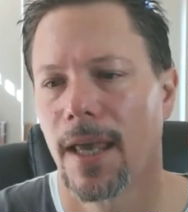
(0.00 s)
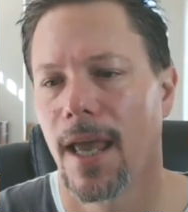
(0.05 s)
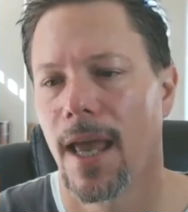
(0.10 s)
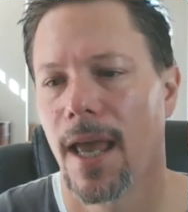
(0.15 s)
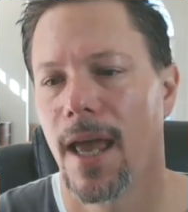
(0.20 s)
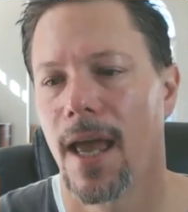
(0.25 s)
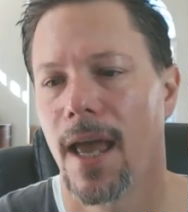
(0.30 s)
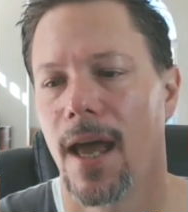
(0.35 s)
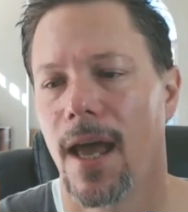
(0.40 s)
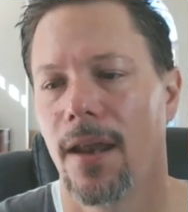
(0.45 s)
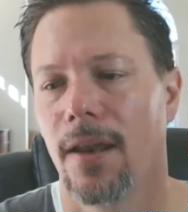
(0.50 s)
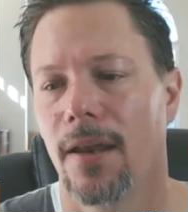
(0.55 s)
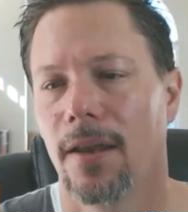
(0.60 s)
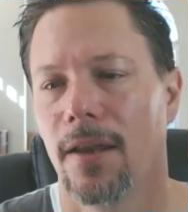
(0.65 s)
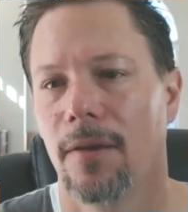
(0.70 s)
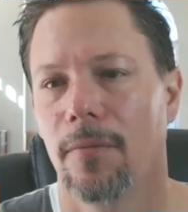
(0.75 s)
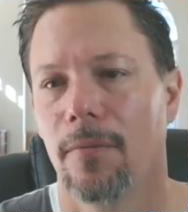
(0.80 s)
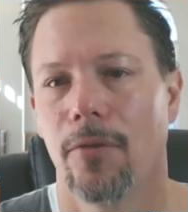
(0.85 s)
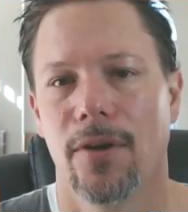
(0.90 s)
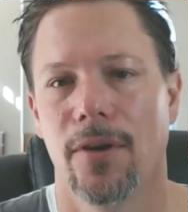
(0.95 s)
and
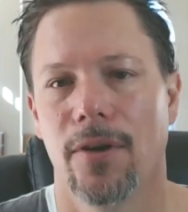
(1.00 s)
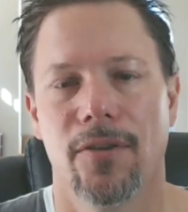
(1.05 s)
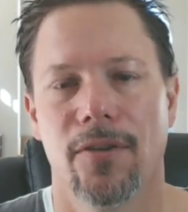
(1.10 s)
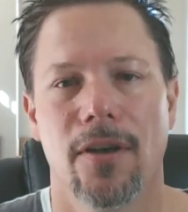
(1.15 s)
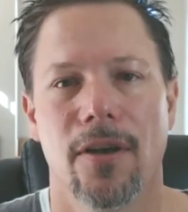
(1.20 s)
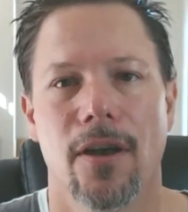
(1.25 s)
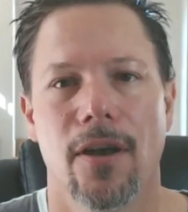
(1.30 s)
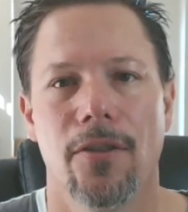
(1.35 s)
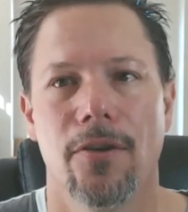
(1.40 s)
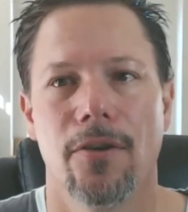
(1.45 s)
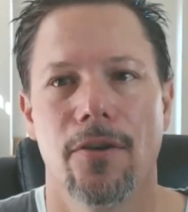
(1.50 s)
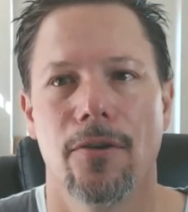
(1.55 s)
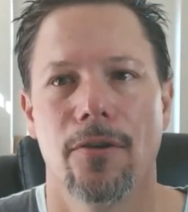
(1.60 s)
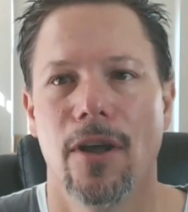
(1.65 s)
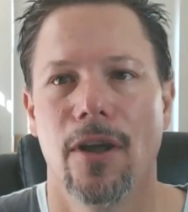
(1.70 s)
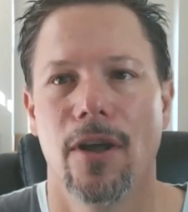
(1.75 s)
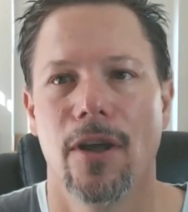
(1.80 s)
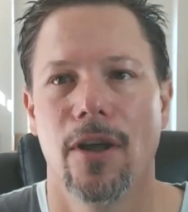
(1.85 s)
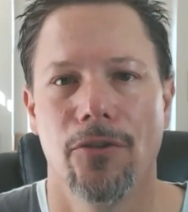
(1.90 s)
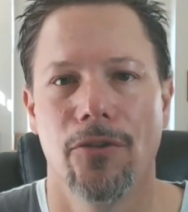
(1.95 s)
it brings in other
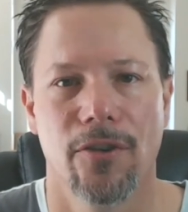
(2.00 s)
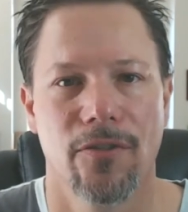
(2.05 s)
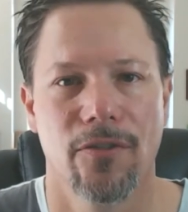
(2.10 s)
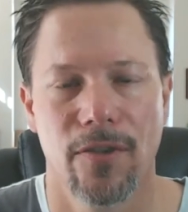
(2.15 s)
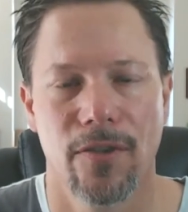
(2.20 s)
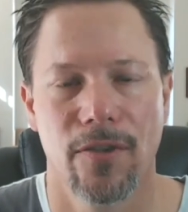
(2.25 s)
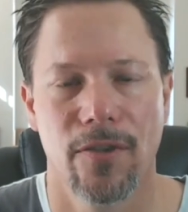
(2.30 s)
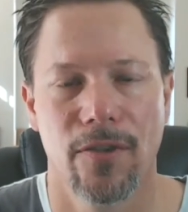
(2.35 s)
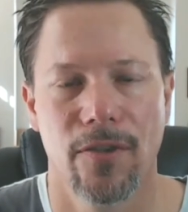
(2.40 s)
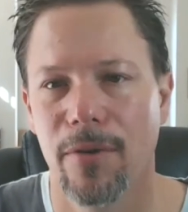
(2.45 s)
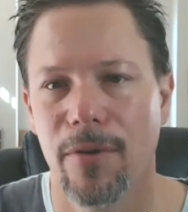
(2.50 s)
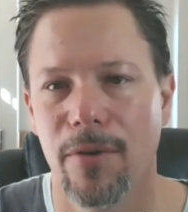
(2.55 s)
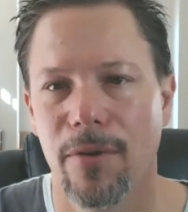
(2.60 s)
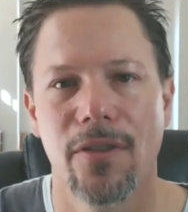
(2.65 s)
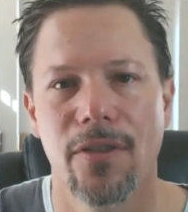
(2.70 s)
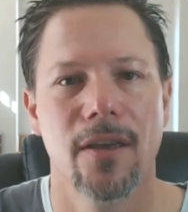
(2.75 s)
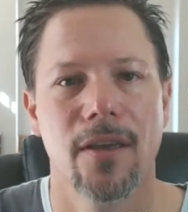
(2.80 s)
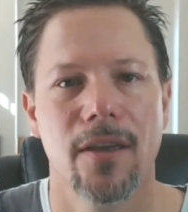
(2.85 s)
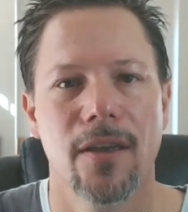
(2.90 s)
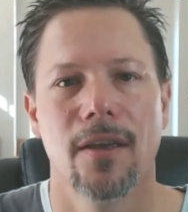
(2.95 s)
levels of
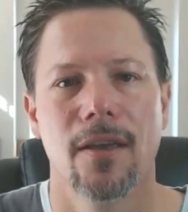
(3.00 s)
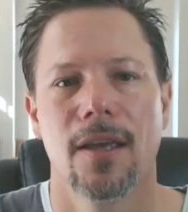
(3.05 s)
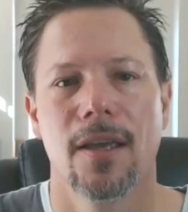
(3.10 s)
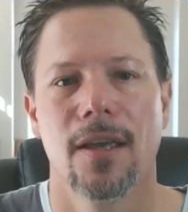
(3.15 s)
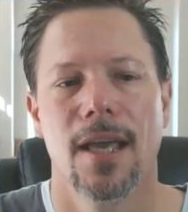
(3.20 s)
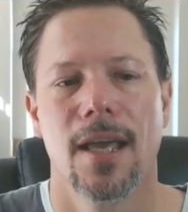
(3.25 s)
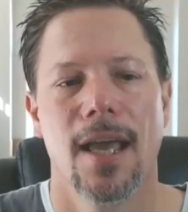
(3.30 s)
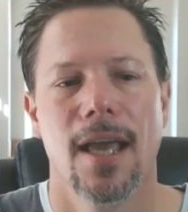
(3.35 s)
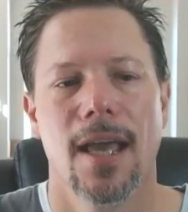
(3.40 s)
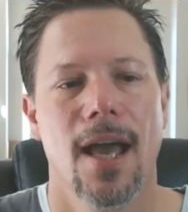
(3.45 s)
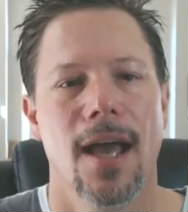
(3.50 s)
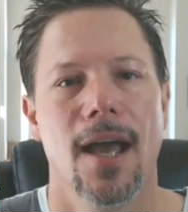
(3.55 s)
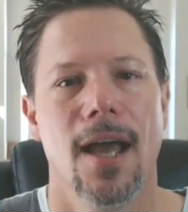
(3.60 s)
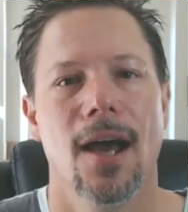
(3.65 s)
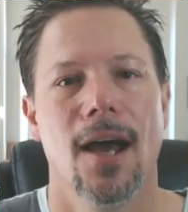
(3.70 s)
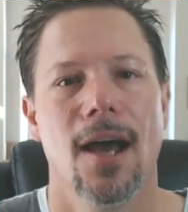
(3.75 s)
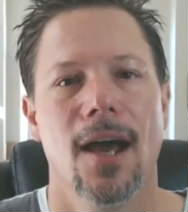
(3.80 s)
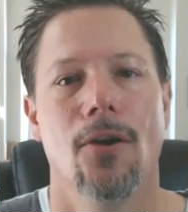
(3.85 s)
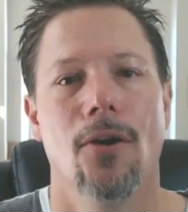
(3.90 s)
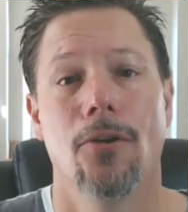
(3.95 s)
empathy
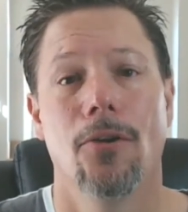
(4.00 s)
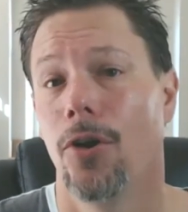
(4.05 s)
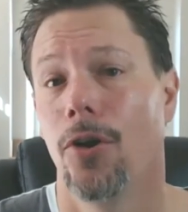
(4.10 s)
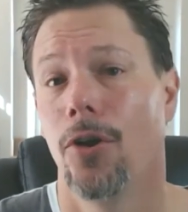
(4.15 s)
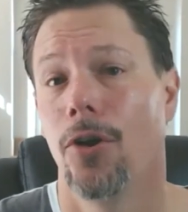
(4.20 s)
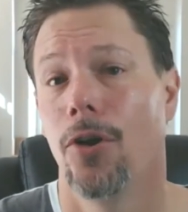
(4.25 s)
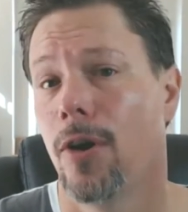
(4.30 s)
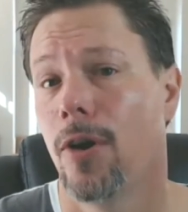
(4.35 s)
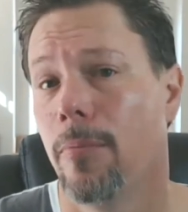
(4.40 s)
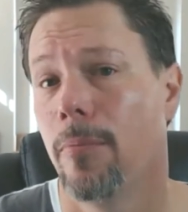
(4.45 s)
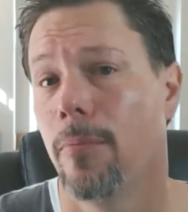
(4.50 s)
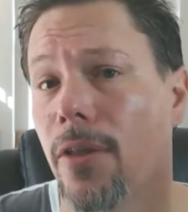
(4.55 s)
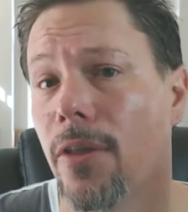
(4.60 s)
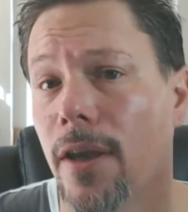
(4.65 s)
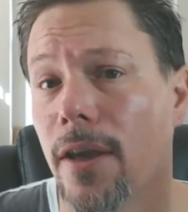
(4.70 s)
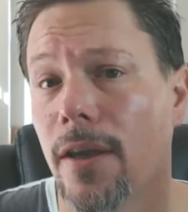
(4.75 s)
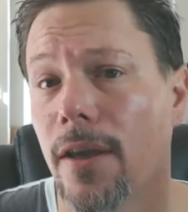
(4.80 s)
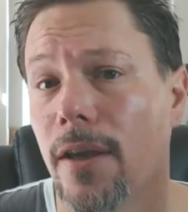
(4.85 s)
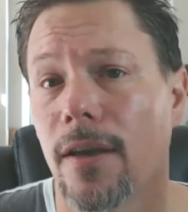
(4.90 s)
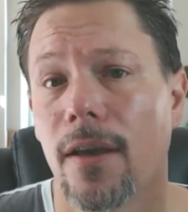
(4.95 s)
or no
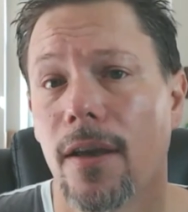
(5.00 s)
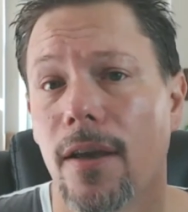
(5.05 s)
empathy.